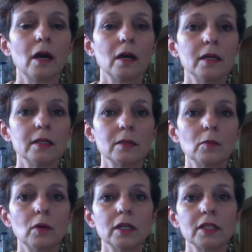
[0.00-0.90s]
is
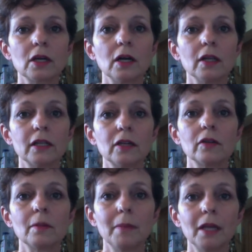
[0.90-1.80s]
what is called here
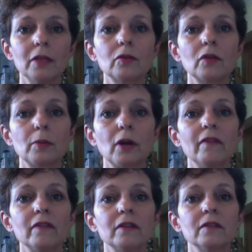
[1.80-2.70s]
the Mandatory
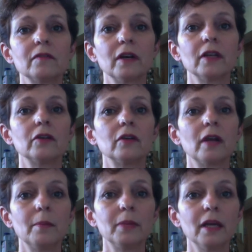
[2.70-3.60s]
Provident Fund, or
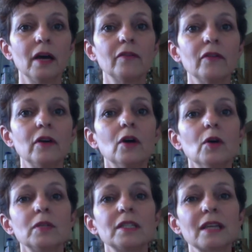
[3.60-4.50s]
MPF,
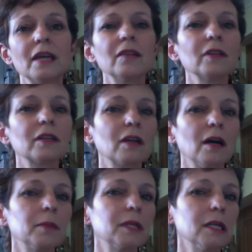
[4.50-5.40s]
which is kind of like a
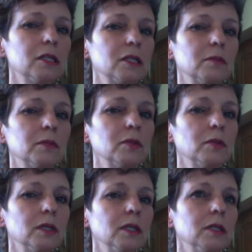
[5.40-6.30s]
combination
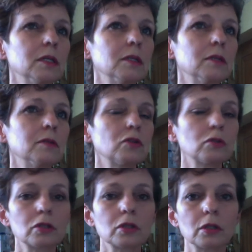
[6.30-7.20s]
between
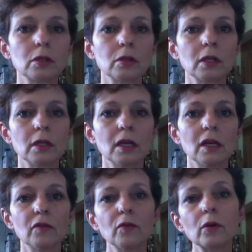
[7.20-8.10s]
Social Security
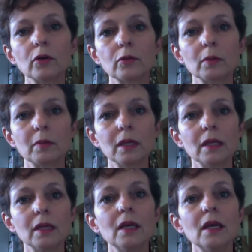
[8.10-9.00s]
and a
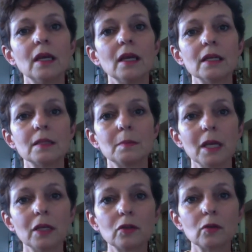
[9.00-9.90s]
403B. It is
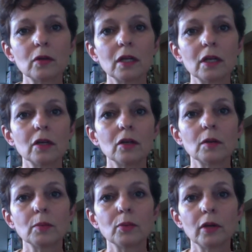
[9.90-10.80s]
mandatory here. Your
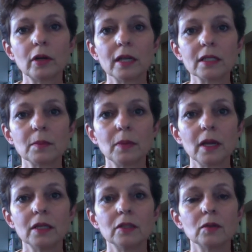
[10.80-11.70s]
employer has to
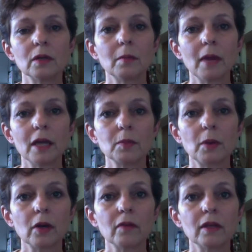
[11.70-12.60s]
pay into it, match
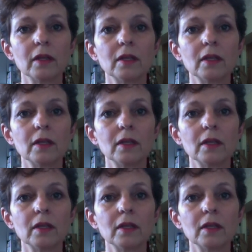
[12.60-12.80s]
part of it.